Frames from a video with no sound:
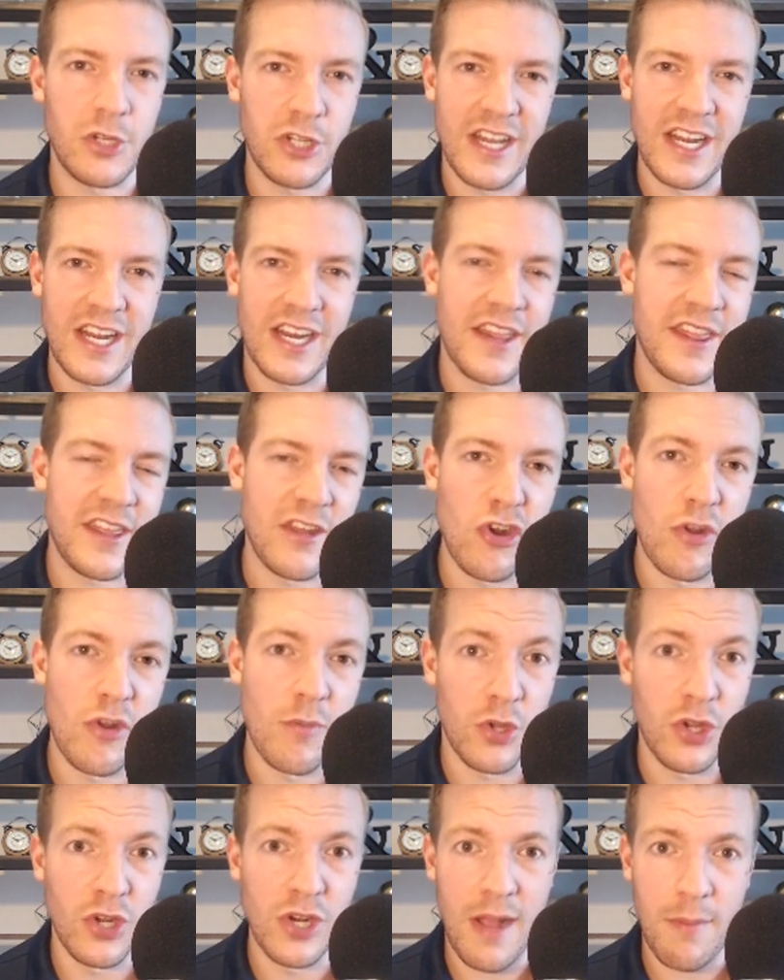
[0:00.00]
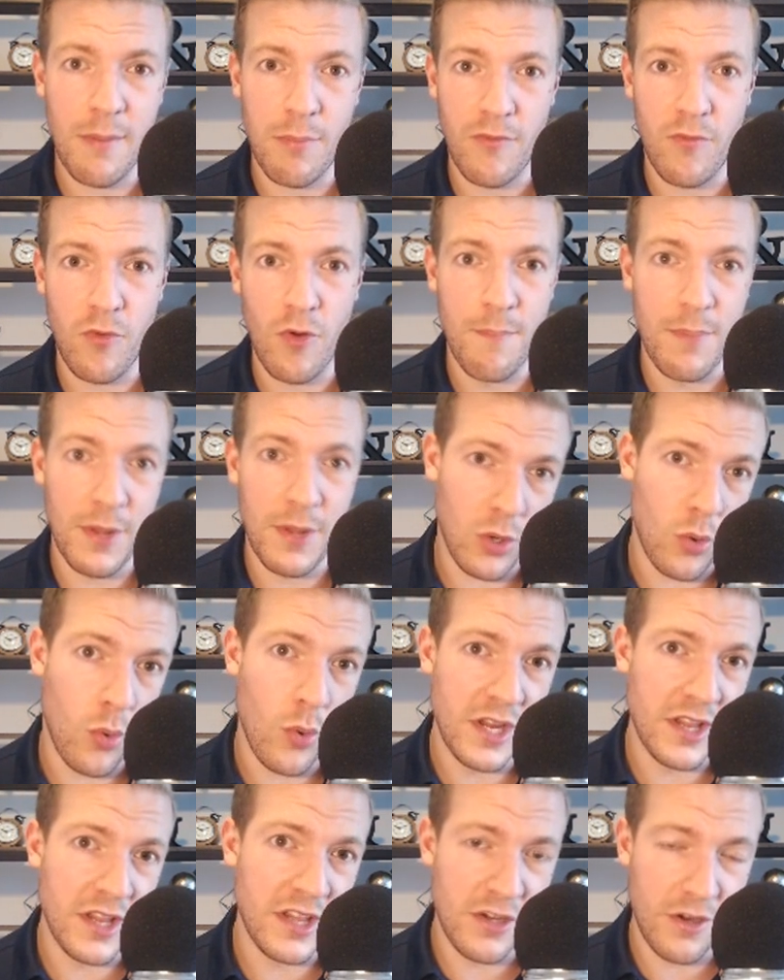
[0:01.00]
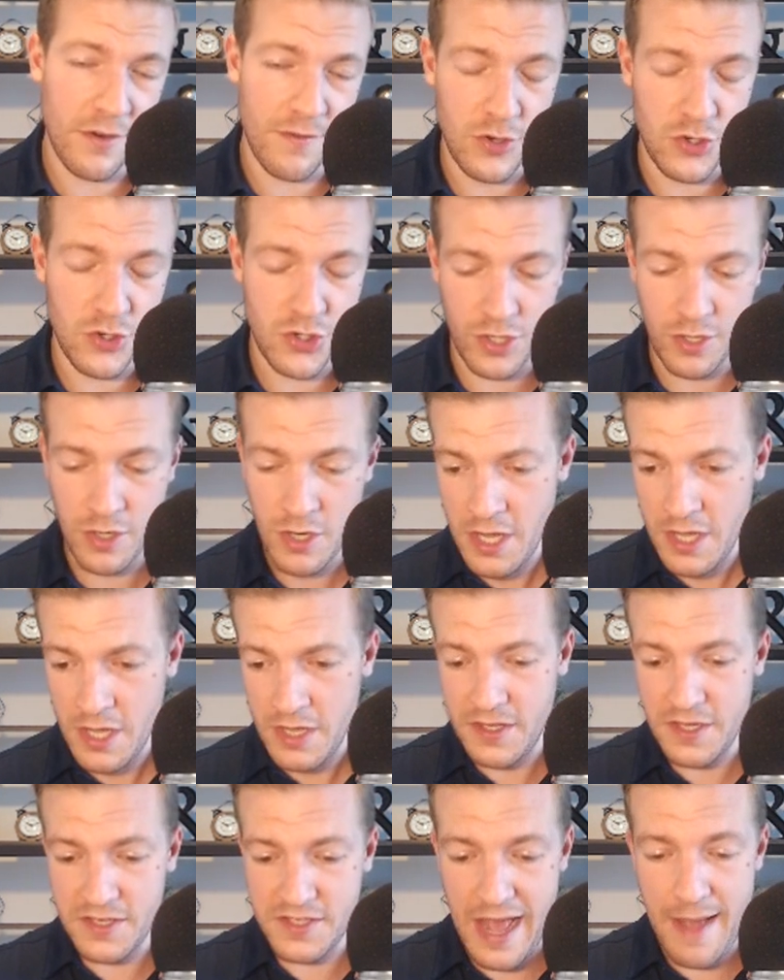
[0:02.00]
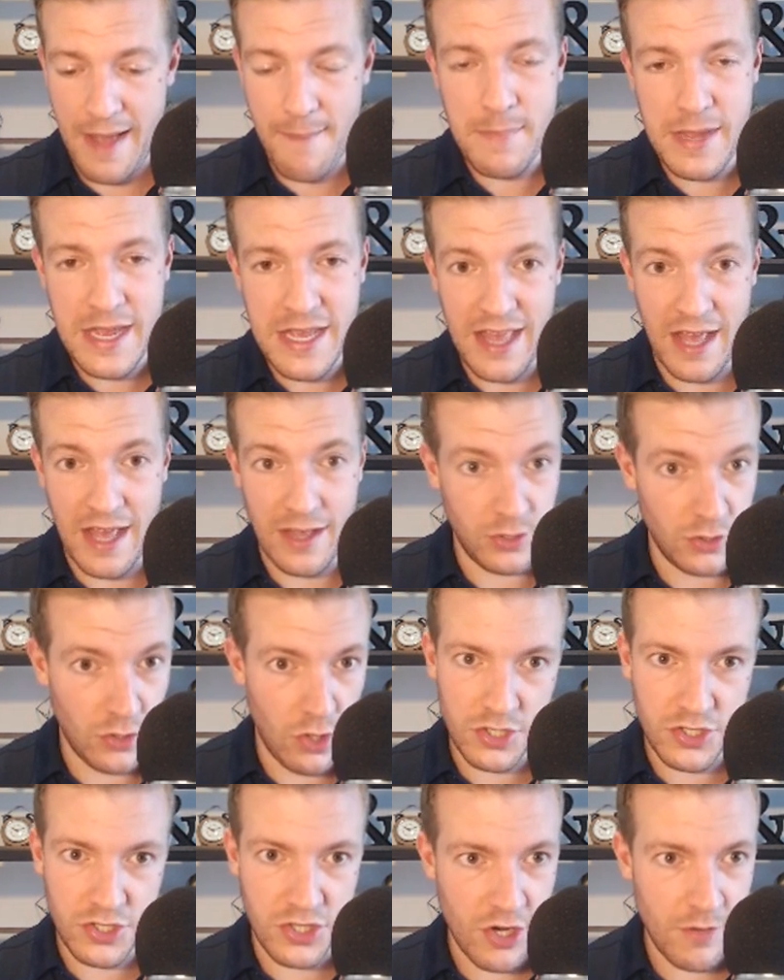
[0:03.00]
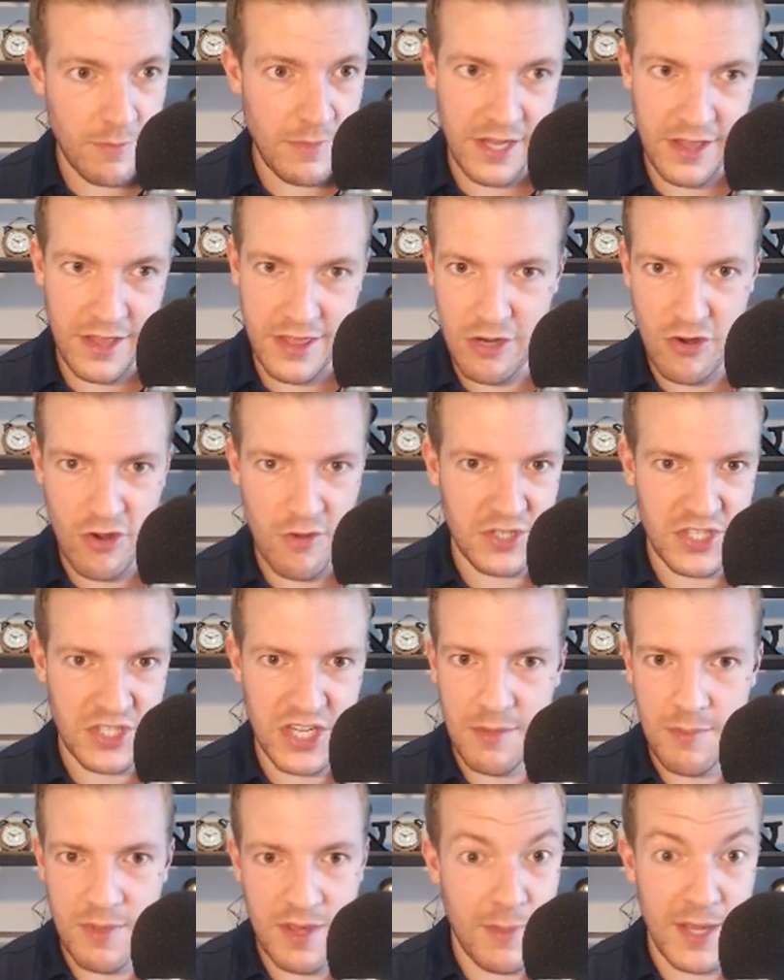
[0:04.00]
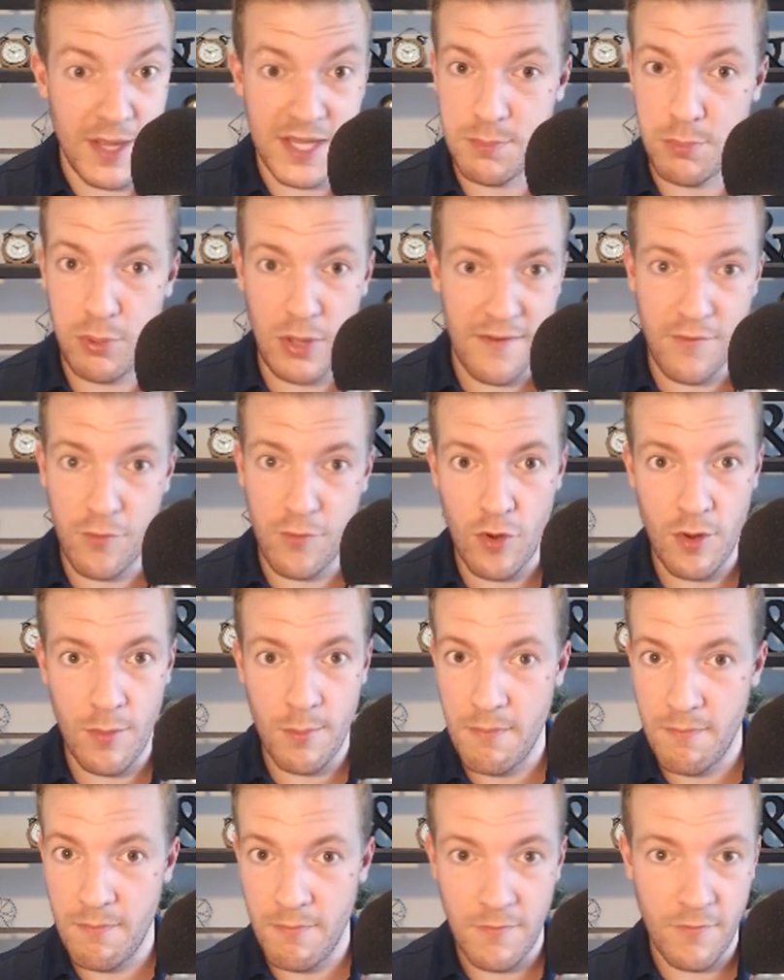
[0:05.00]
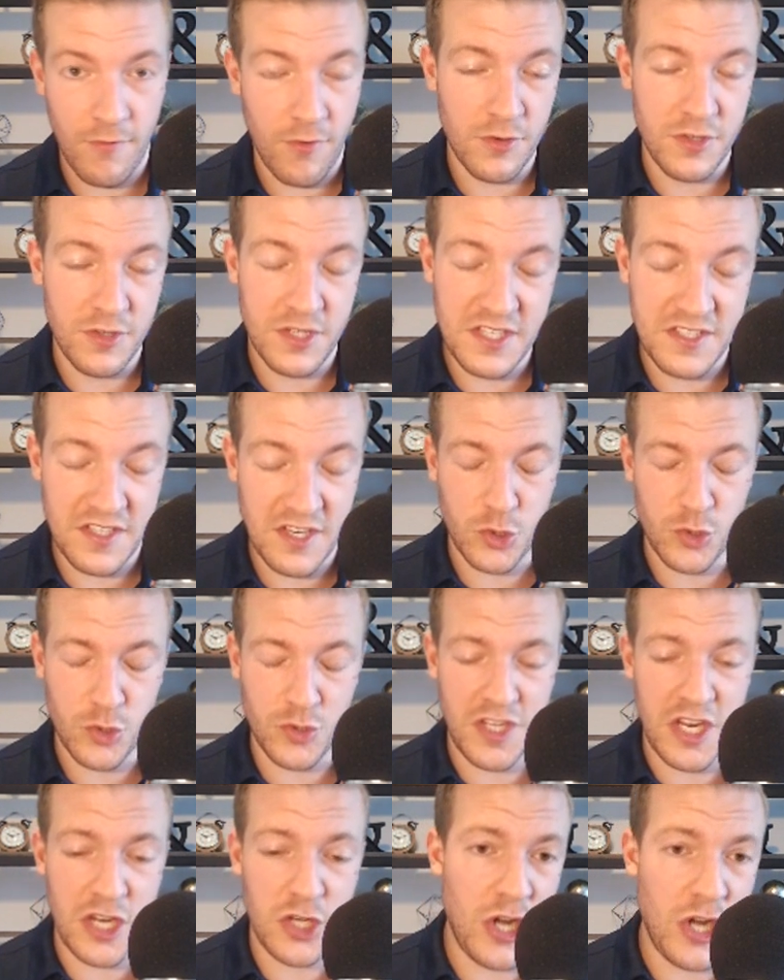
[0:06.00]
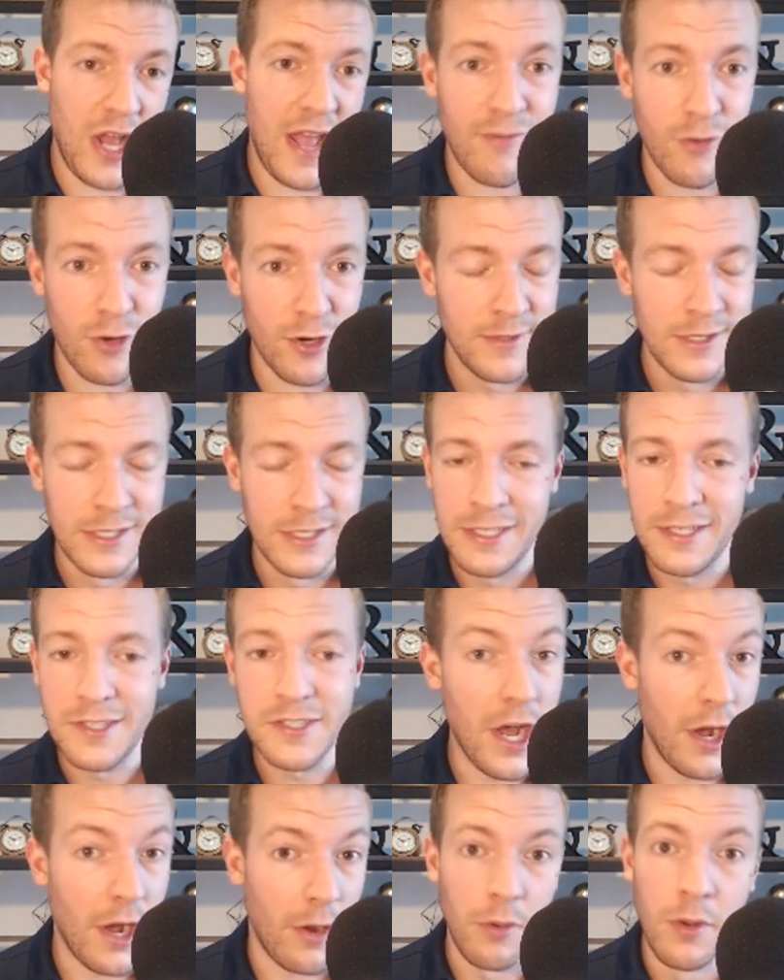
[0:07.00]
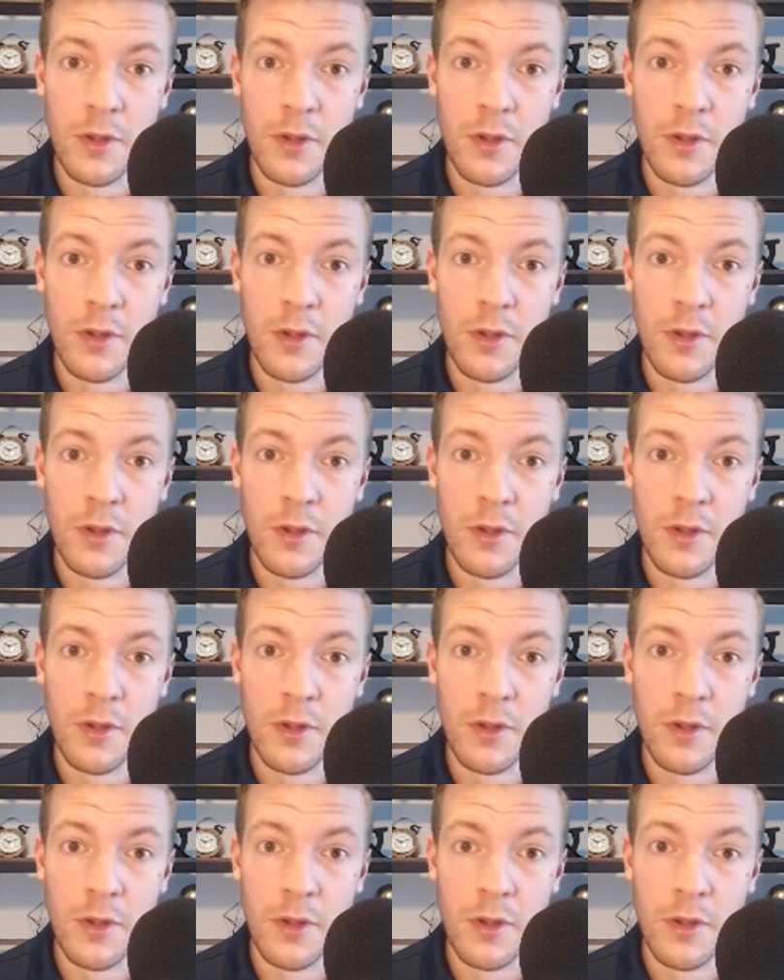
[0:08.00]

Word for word: that Ethereum could outperform Bitcoin in the near future. Does that mean that long term that Ethereum is going to be the best platform for decentralization ever? No.